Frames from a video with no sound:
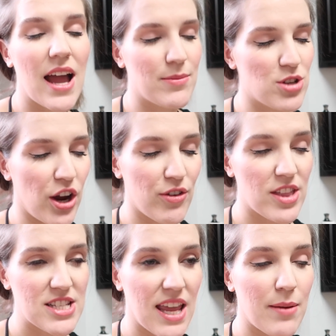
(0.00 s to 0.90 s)
I'm sorry
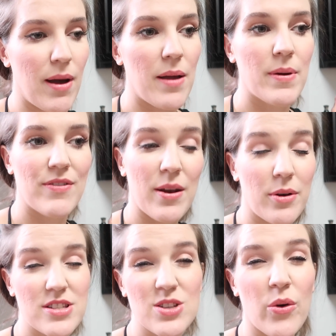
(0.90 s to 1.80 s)
for the TMI, but if
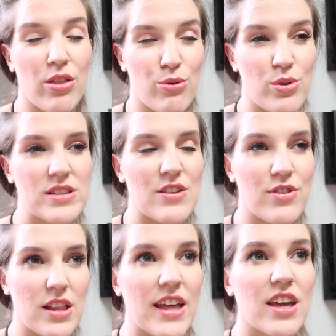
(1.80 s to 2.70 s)
anyone else is going through this, I
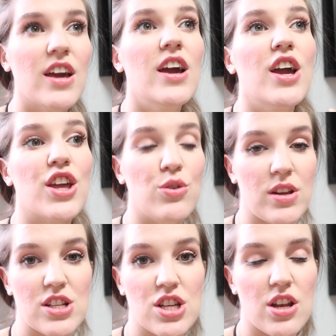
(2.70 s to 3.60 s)
feel like you
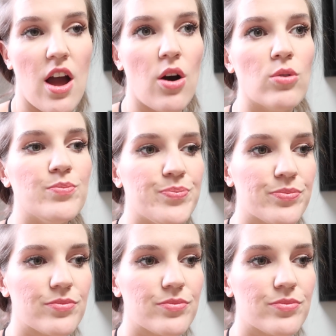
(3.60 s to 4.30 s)
need to know